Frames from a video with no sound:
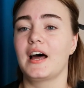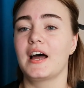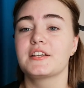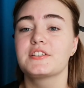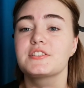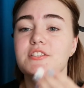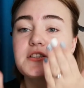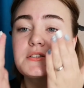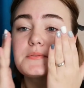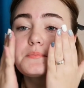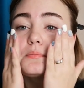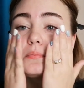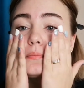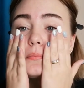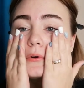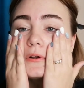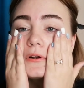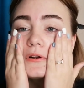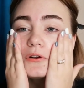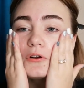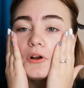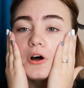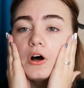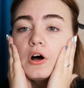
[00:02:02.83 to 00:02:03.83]
I just
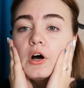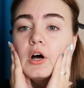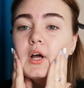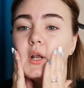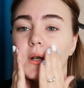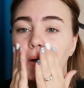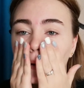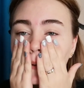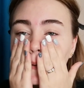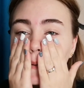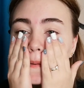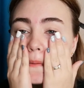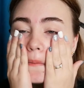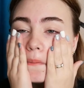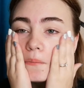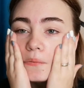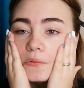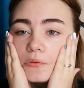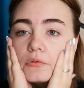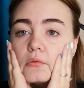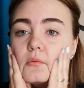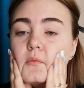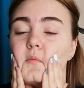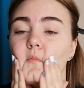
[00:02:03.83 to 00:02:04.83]
put it on
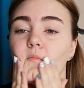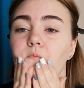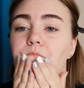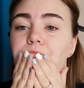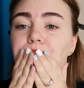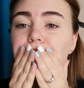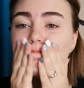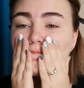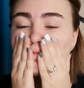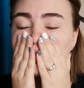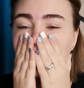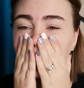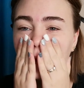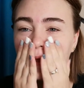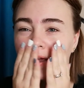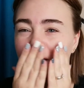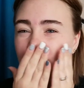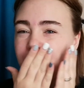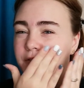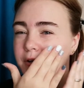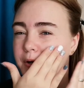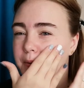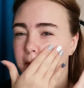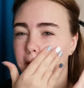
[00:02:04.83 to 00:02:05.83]

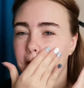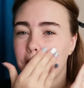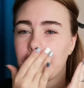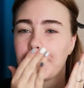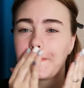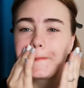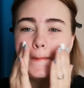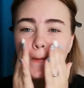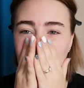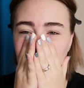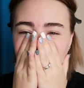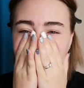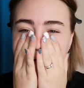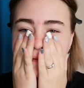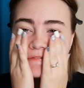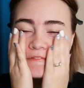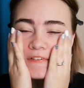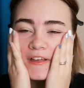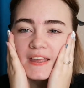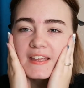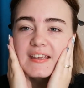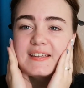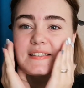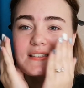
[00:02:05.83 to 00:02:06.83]
everywhere on my
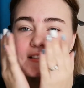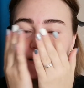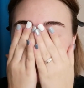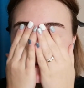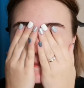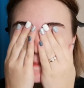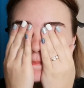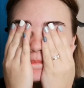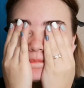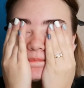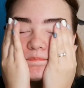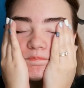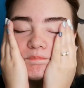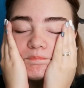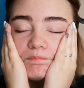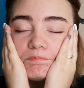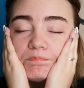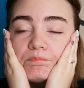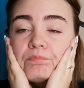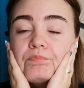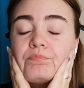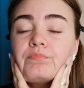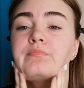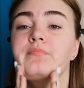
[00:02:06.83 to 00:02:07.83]
face,
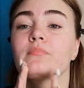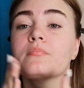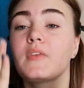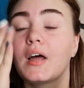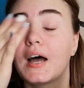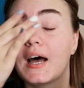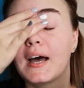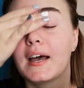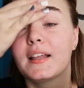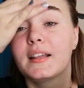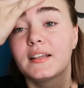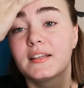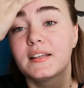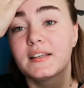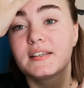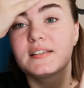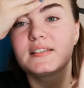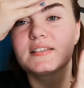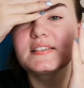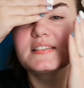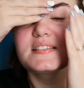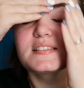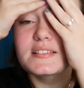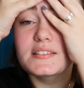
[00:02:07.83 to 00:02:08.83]

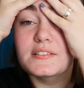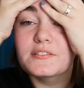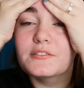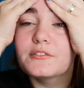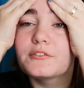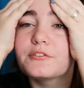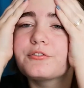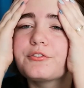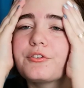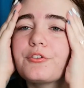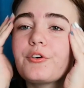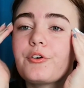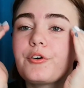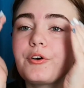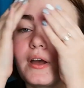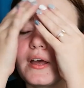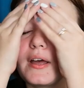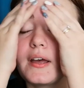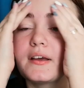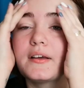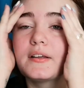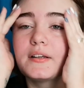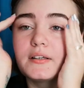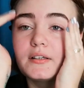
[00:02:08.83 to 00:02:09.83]
eyelids,
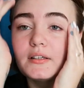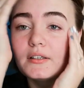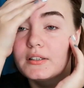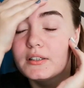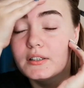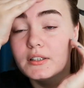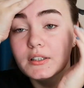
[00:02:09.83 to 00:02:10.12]
forehead,